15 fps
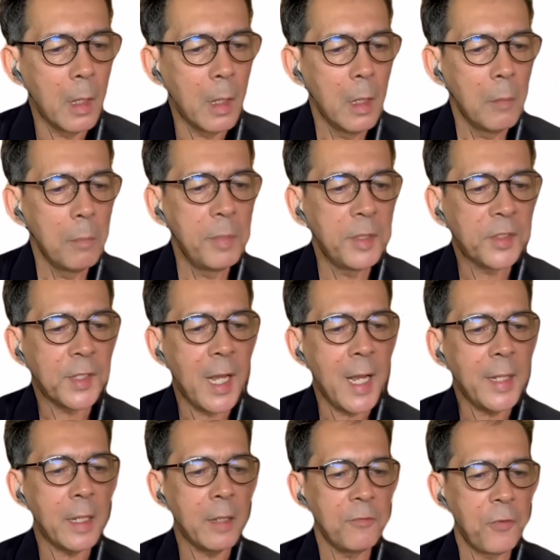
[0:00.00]

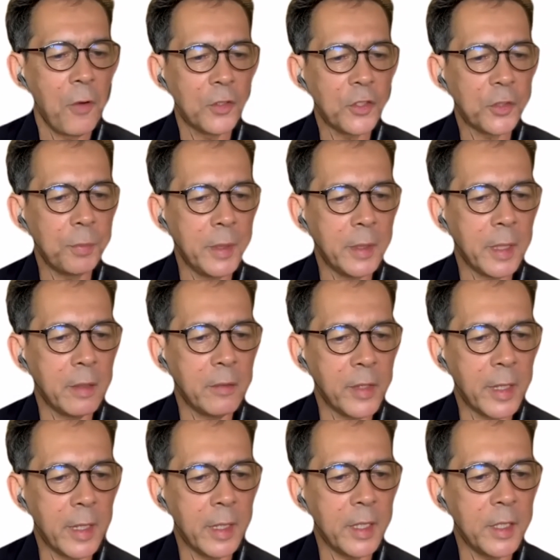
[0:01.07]
Beside enforcement and
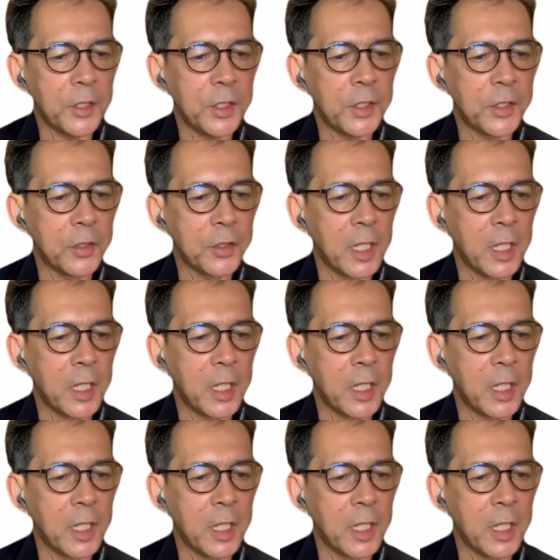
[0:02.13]
regulations to